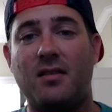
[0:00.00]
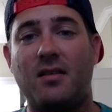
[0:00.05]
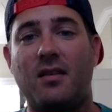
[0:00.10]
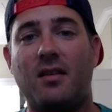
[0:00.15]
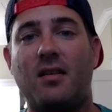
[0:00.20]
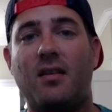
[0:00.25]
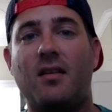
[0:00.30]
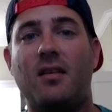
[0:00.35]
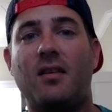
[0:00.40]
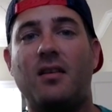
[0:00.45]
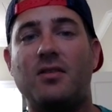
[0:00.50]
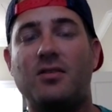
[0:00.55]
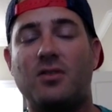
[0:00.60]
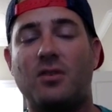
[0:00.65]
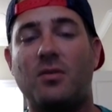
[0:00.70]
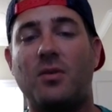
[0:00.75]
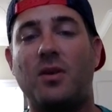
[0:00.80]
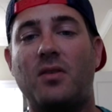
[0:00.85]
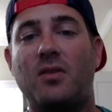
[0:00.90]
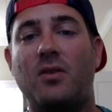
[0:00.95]
And I'll
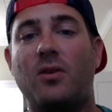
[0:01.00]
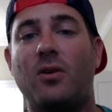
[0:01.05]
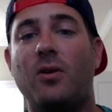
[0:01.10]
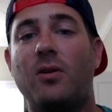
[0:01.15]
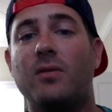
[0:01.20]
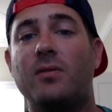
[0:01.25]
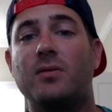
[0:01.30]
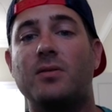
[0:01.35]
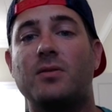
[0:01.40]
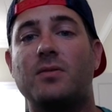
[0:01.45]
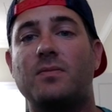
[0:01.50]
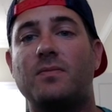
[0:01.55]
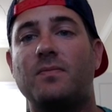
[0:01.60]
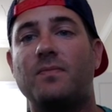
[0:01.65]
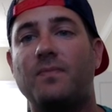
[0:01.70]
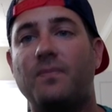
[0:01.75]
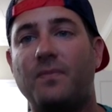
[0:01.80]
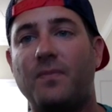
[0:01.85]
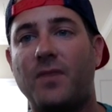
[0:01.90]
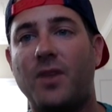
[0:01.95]
start the calls,
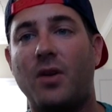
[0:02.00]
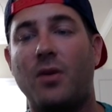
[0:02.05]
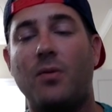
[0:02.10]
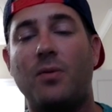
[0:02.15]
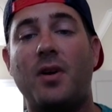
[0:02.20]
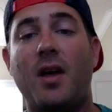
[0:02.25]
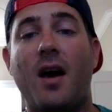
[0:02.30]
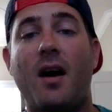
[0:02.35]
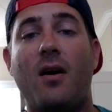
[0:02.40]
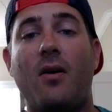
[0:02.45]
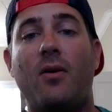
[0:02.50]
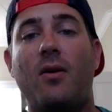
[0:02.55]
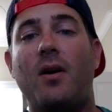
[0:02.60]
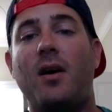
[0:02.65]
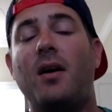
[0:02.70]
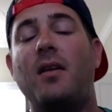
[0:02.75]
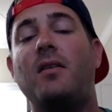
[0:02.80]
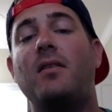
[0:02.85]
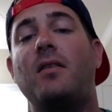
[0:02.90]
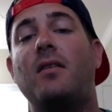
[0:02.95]
now,
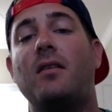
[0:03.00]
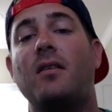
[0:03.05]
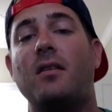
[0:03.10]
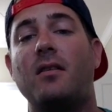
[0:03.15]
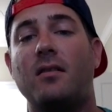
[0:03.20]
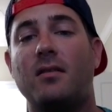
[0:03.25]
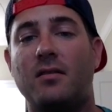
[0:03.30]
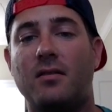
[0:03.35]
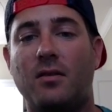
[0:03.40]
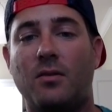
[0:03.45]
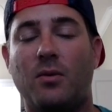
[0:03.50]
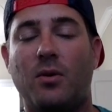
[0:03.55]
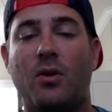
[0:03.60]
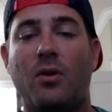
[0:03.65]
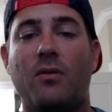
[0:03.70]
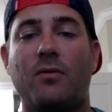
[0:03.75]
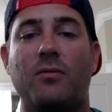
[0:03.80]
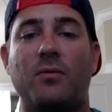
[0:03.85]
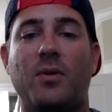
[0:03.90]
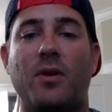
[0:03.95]
and we'll
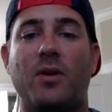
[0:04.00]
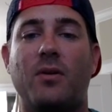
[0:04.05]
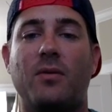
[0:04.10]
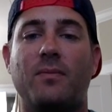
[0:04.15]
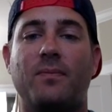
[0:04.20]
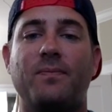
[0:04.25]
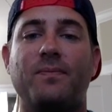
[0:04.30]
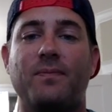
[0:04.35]
go on from there.